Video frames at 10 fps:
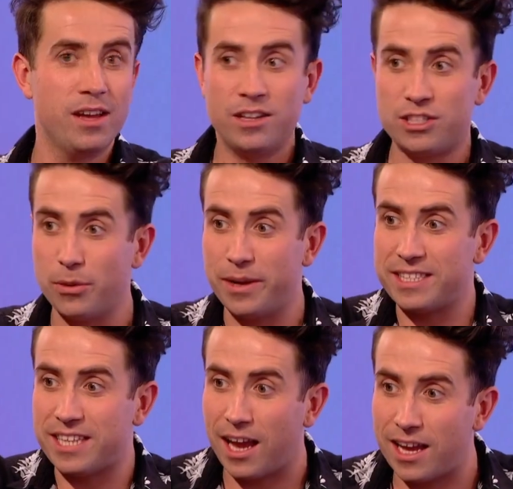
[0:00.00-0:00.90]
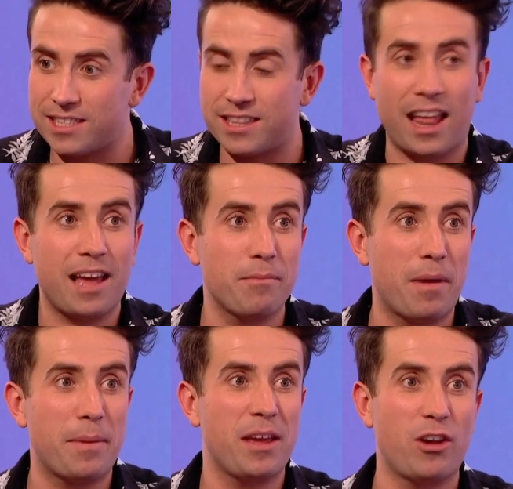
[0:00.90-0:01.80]
to entice, like,
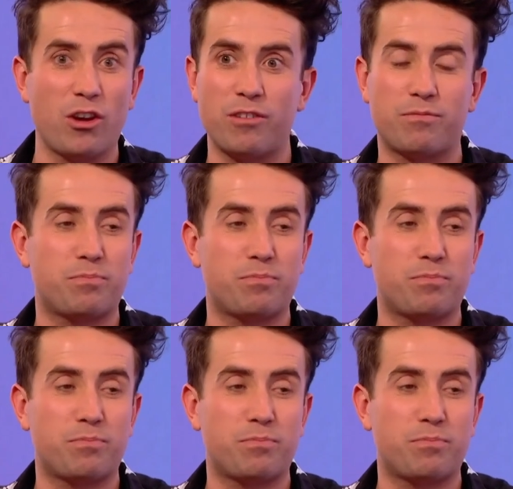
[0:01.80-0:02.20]
maybe you could have